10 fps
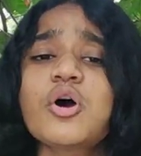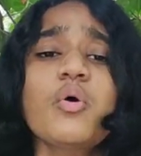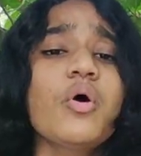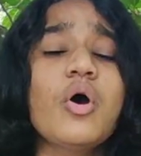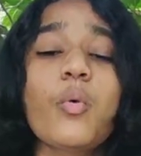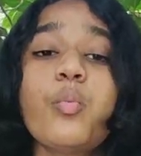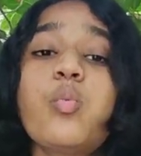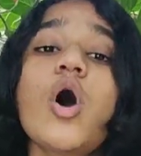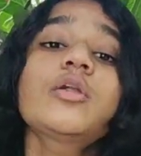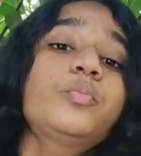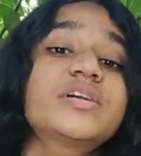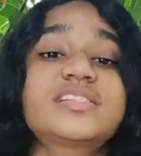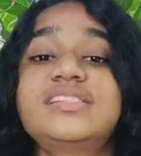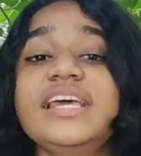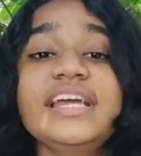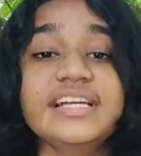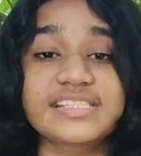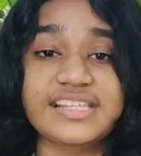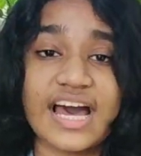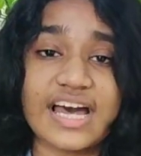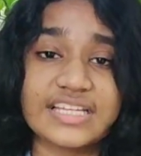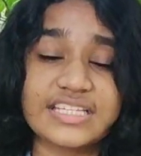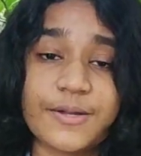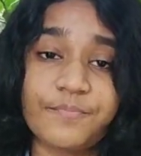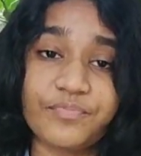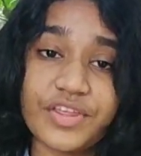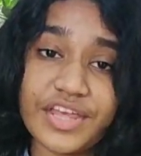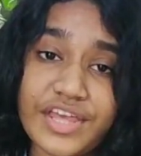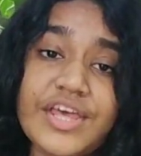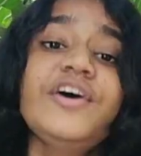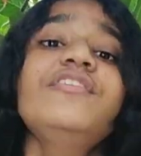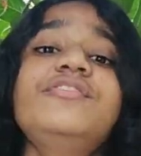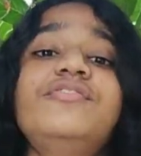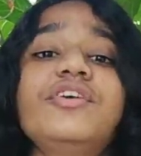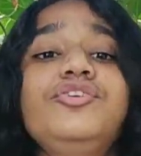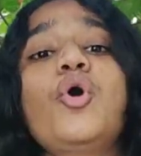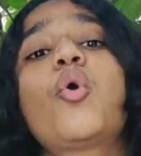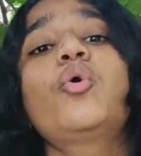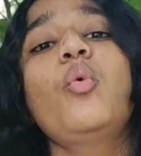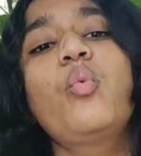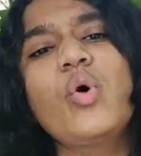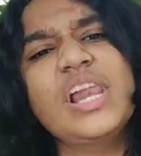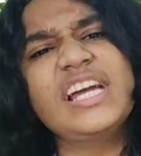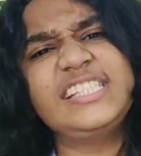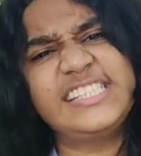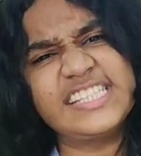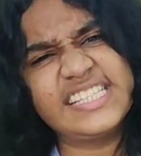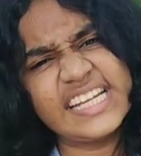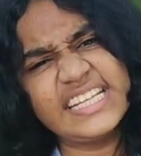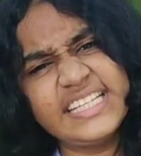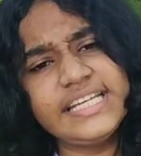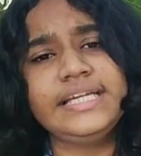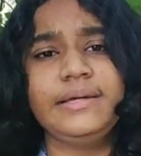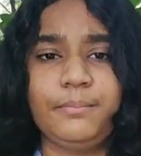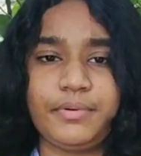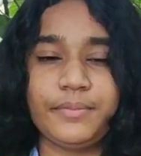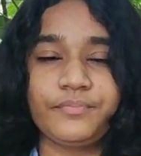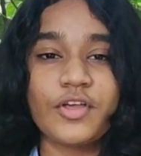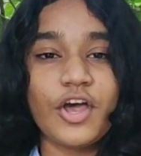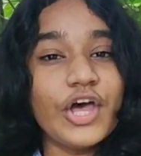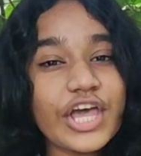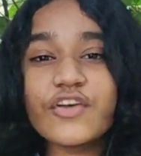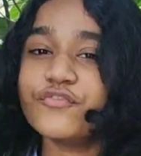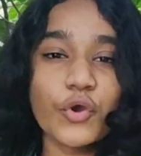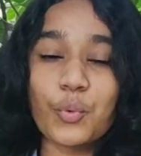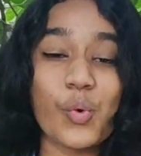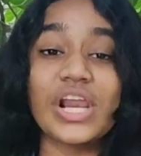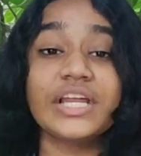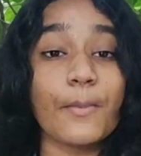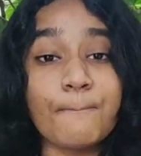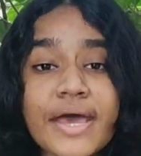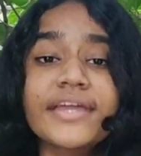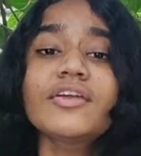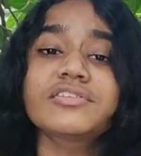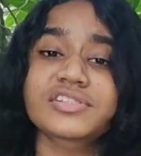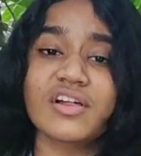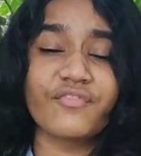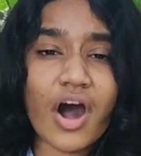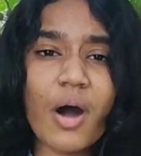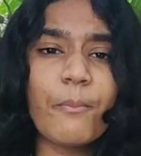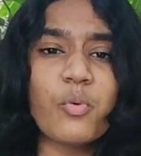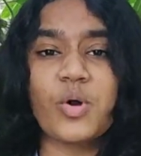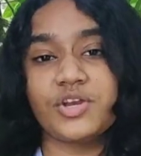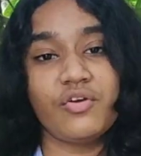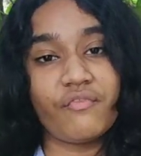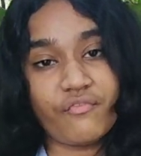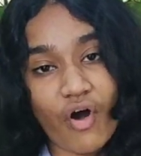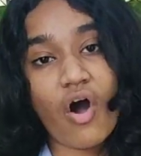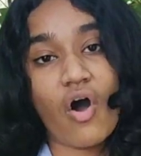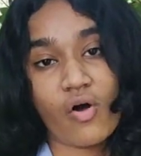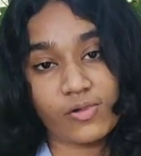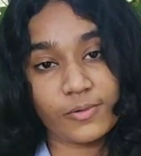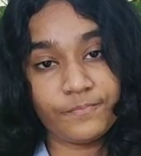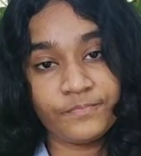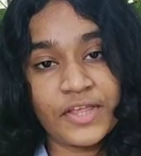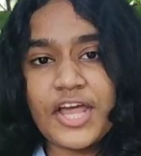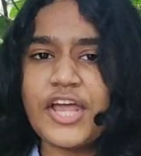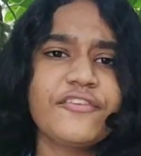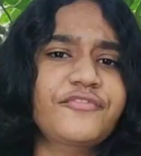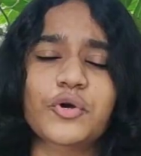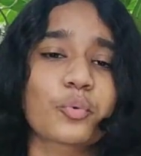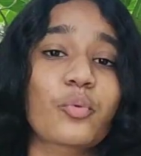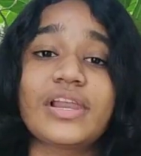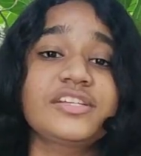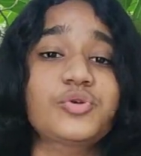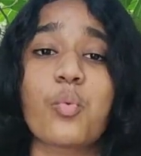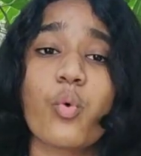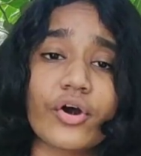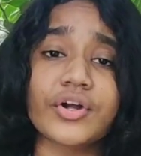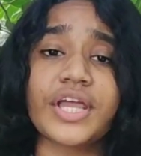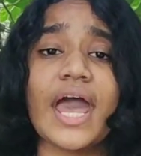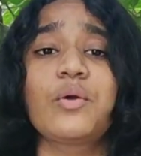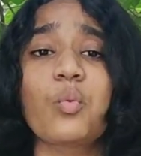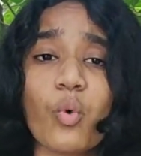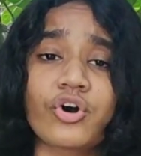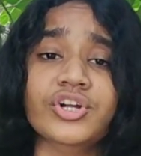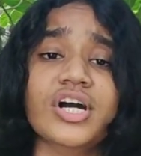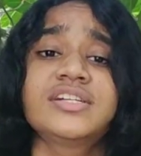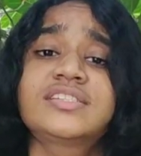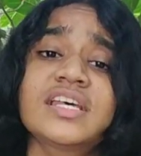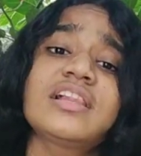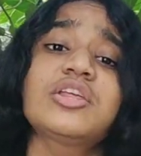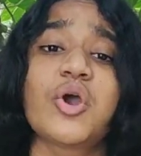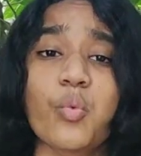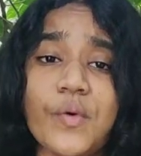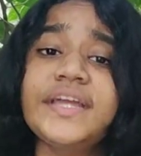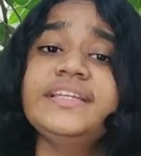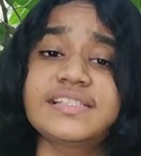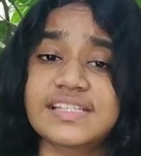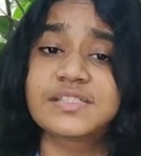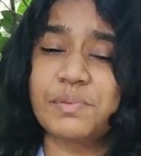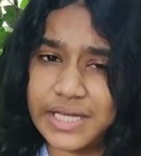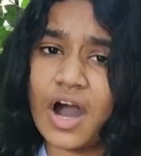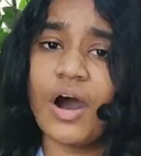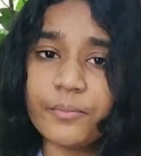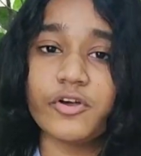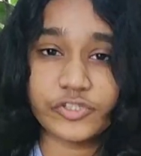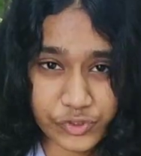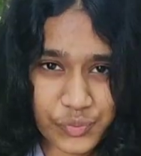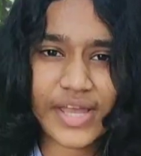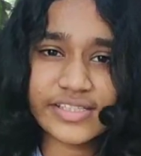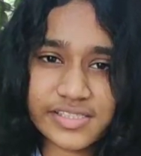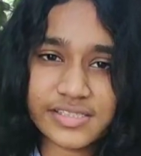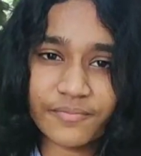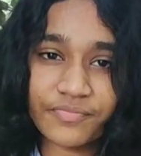So what we're saying is that if you're willing to dig deep, if you're willing to pick yourself up when you fall, if you're willing to work and work until your weaknesses become your strengths,